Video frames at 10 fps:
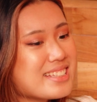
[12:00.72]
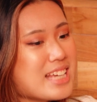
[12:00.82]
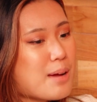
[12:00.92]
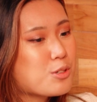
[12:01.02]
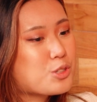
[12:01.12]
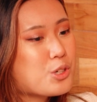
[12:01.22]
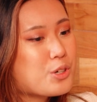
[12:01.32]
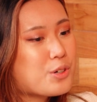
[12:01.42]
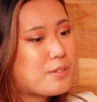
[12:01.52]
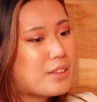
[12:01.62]
the time
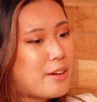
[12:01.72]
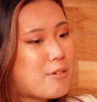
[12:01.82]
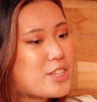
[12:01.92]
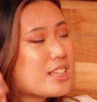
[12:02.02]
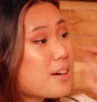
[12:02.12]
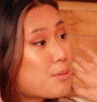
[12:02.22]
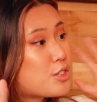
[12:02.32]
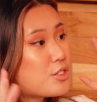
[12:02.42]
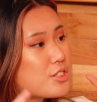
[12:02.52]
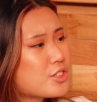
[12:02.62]
also, like when you think of
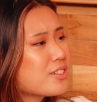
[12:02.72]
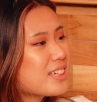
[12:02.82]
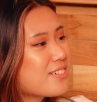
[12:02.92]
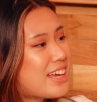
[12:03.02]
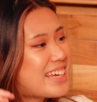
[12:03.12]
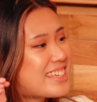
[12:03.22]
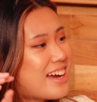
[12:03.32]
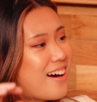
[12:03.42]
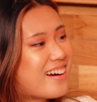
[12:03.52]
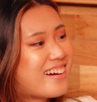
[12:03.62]
producers, you don't think of like
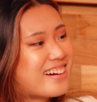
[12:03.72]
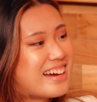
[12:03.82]
young